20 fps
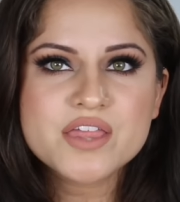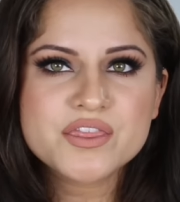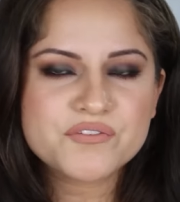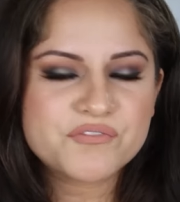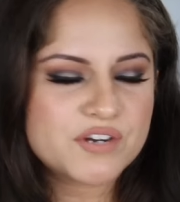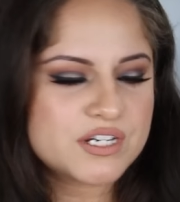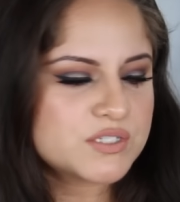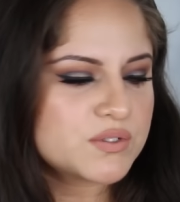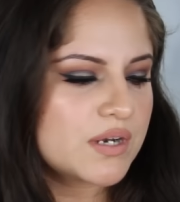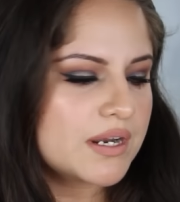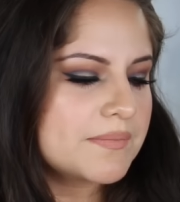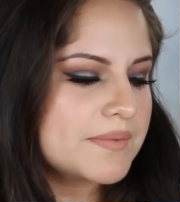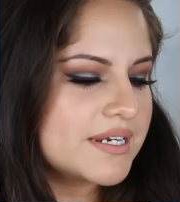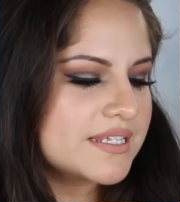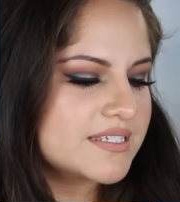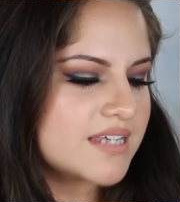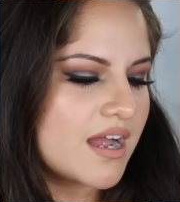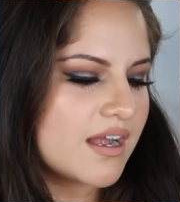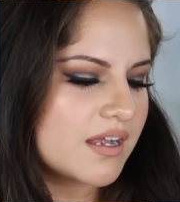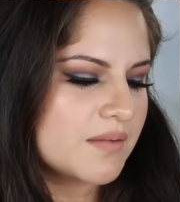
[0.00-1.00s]
The first one I'm
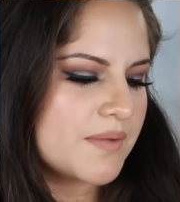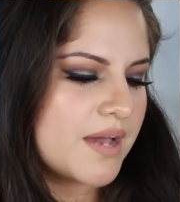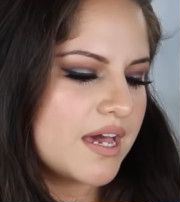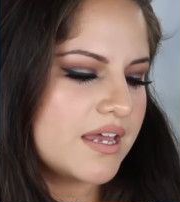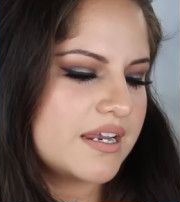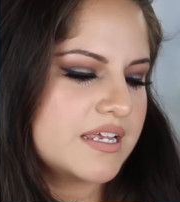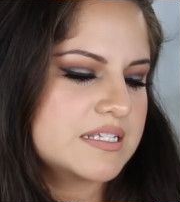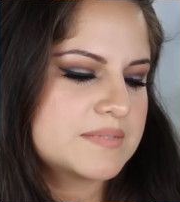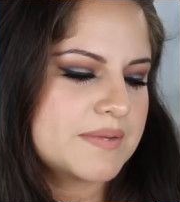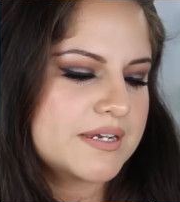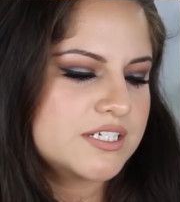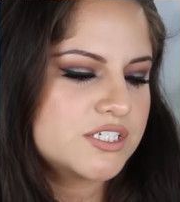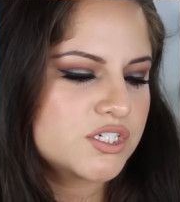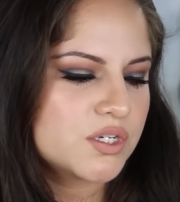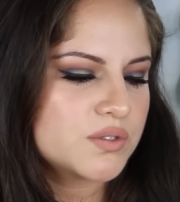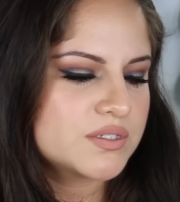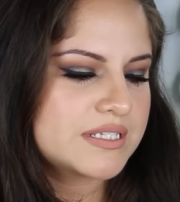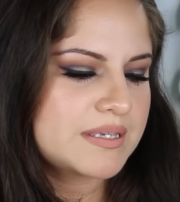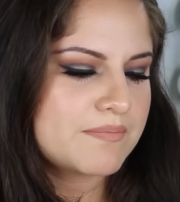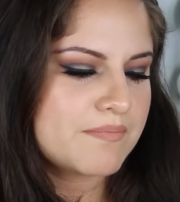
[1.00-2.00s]
going to talk about is my
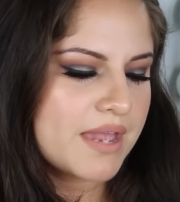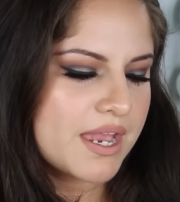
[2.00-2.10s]
Josie